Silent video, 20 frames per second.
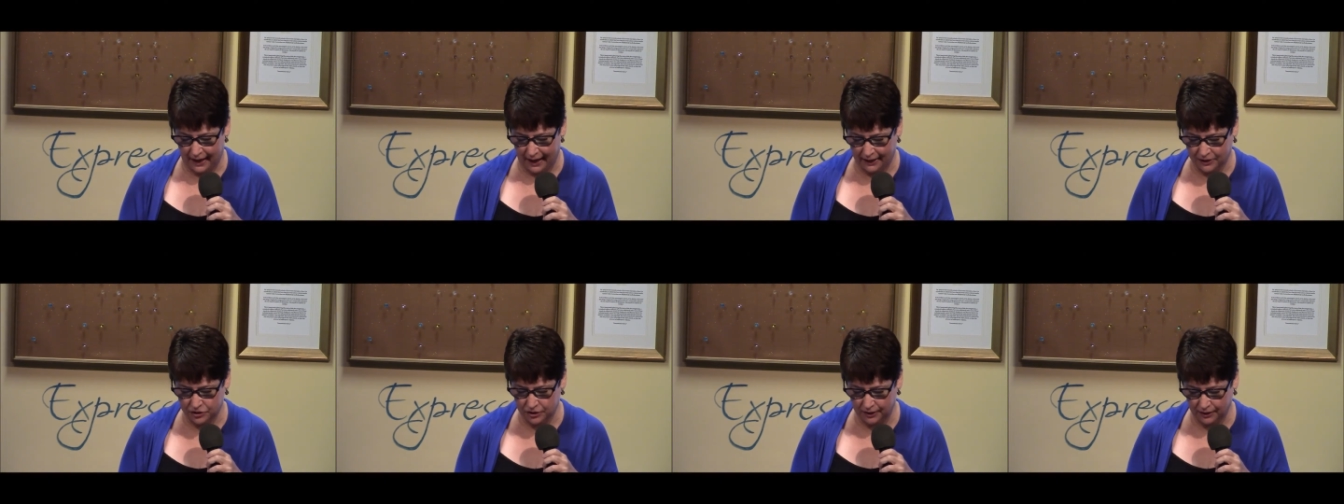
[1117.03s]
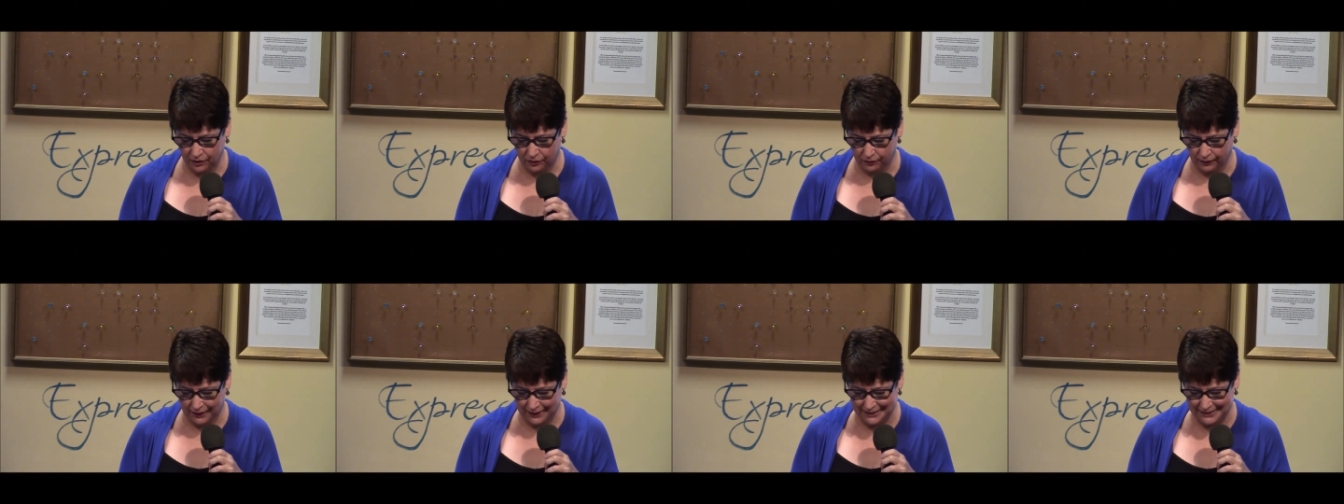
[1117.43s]
actually
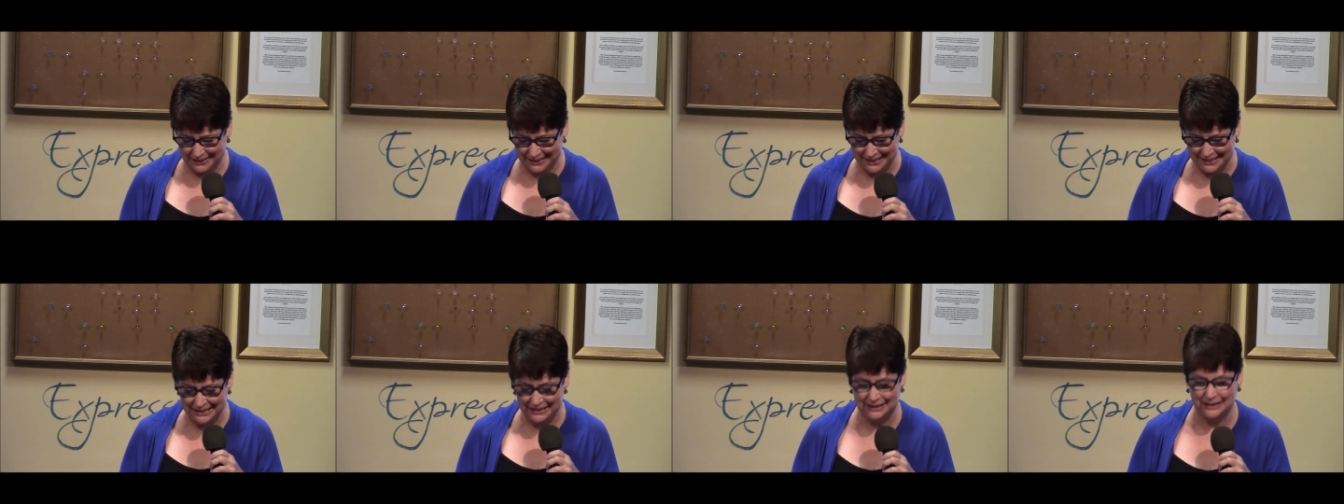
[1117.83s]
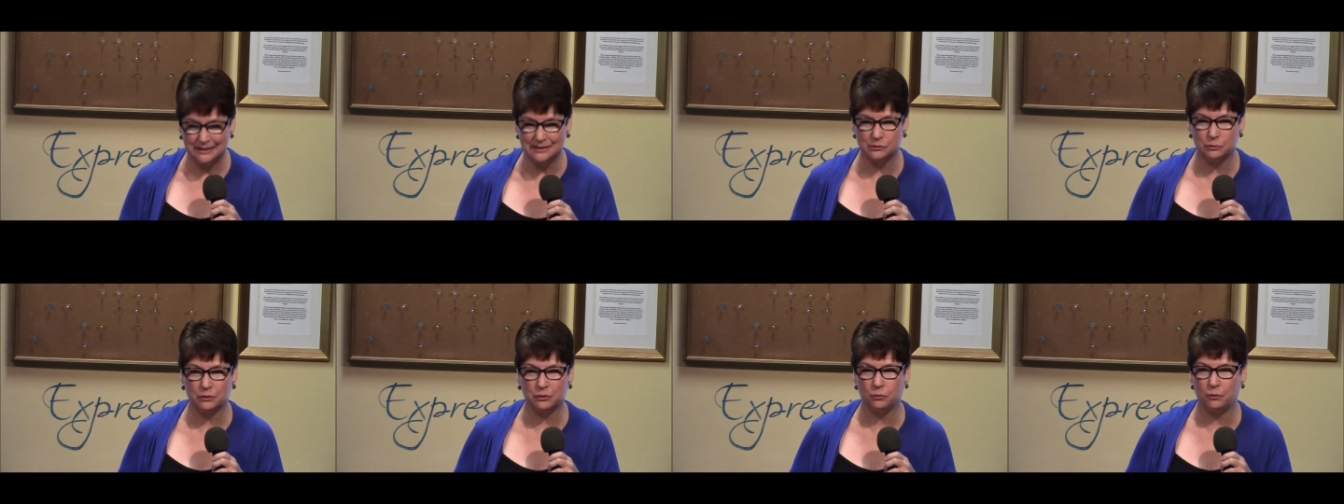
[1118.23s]
create
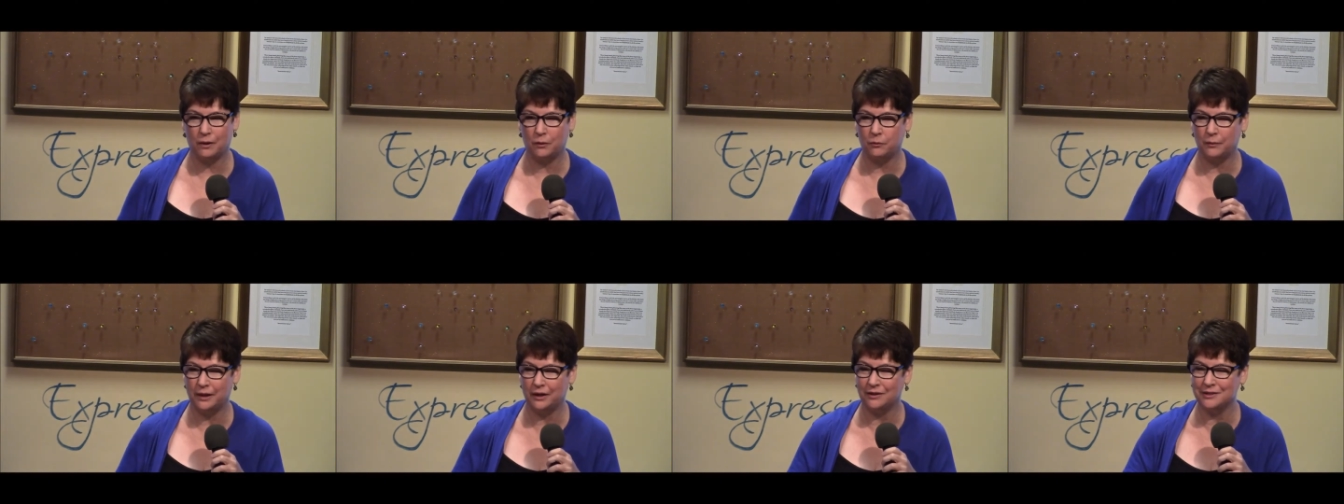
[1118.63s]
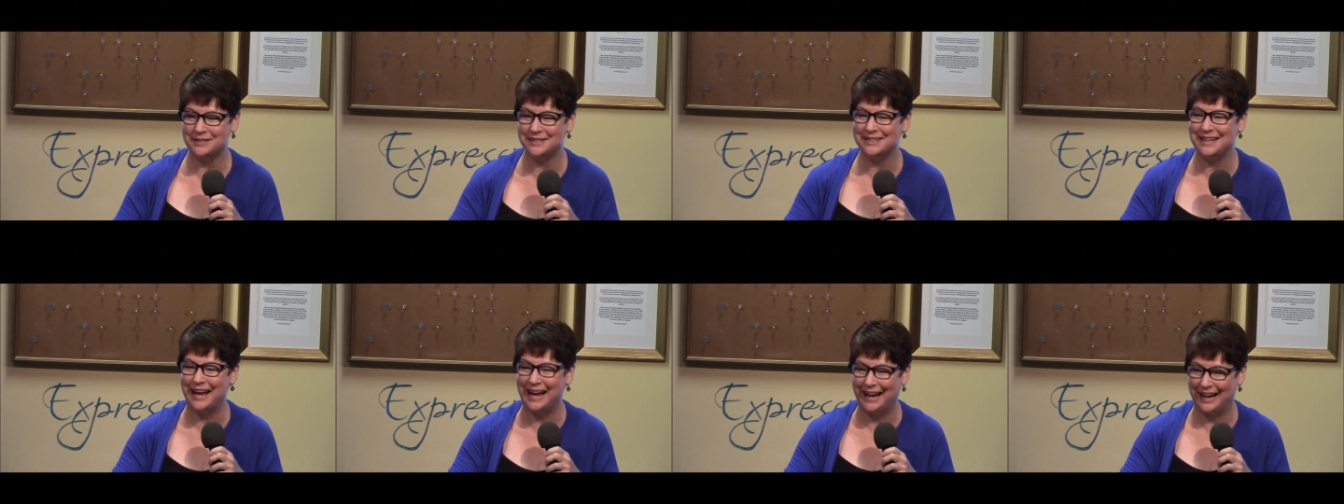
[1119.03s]
dissonance with what we are
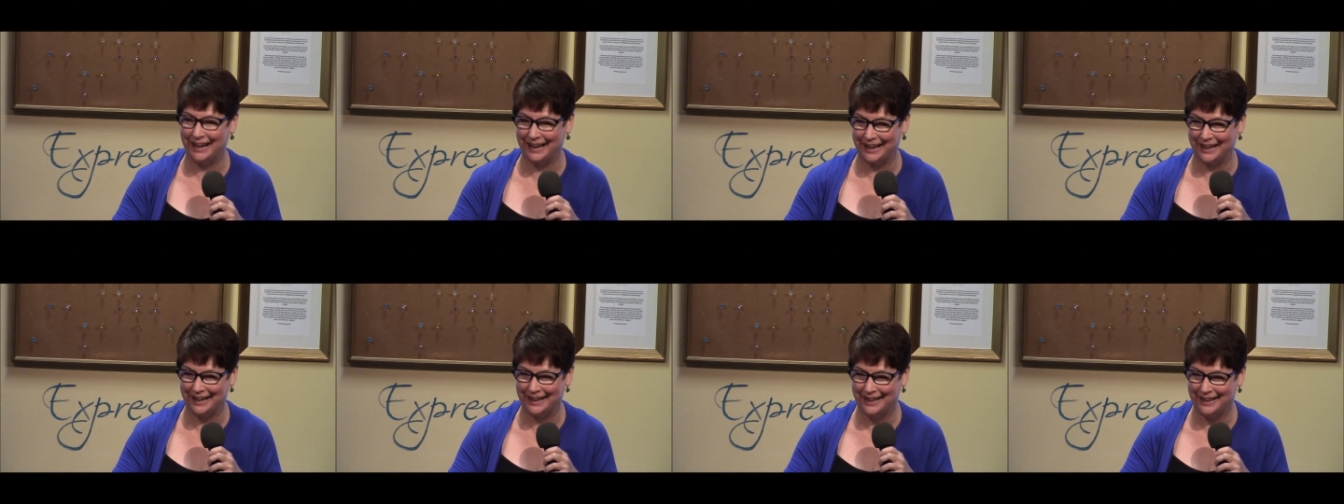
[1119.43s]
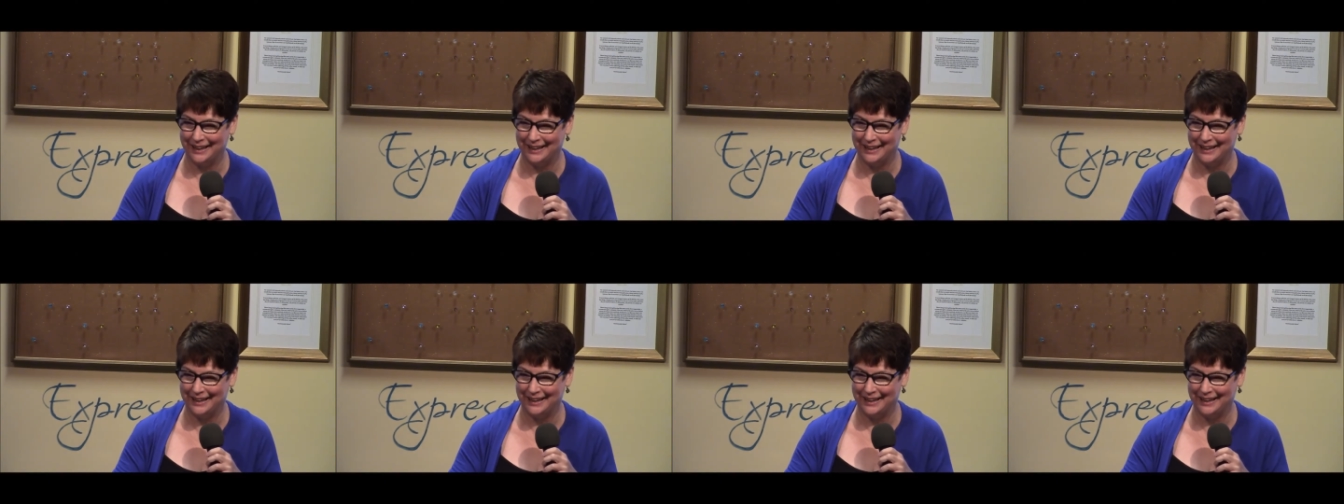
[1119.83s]
saying.